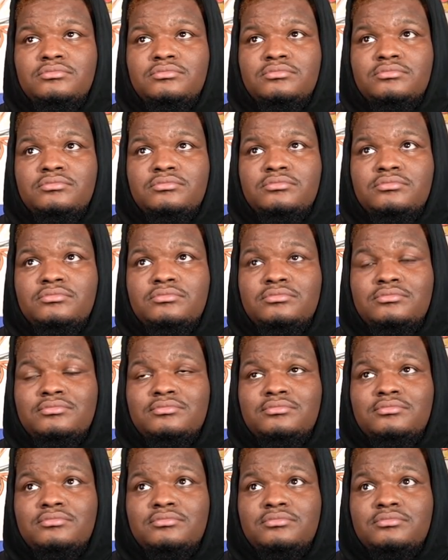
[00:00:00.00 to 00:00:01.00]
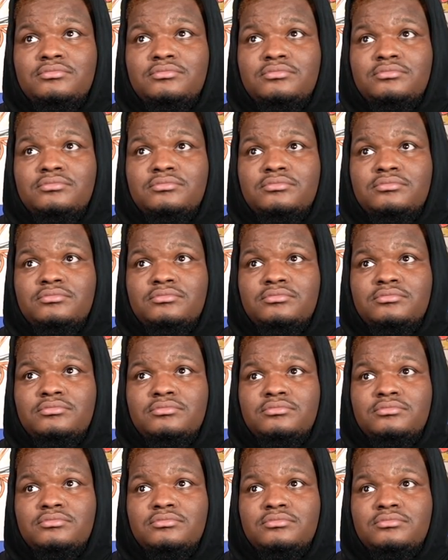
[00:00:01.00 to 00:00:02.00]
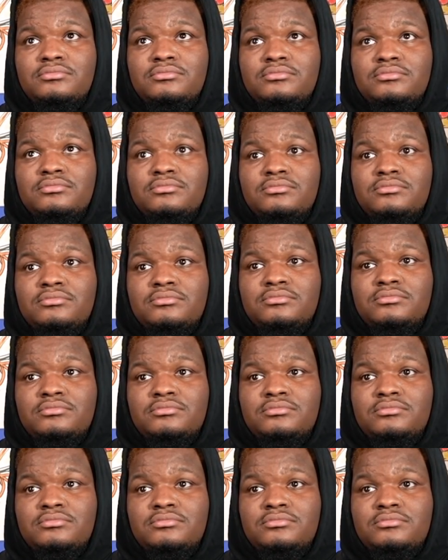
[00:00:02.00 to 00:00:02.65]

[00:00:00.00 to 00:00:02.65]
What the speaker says: (not speaking)